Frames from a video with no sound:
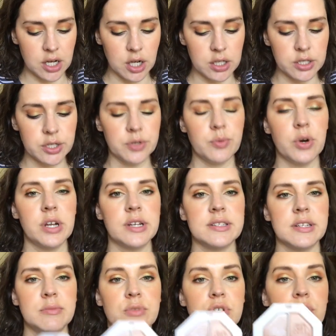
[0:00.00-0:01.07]
colored one,
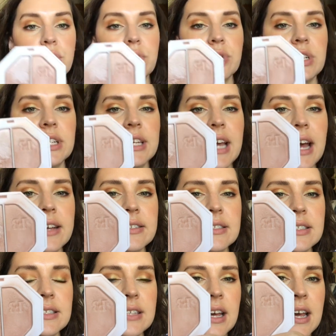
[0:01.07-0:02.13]
as I'm sure you could
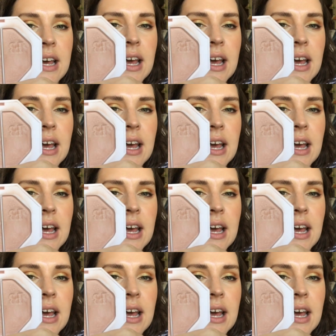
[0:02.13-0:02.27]
guess.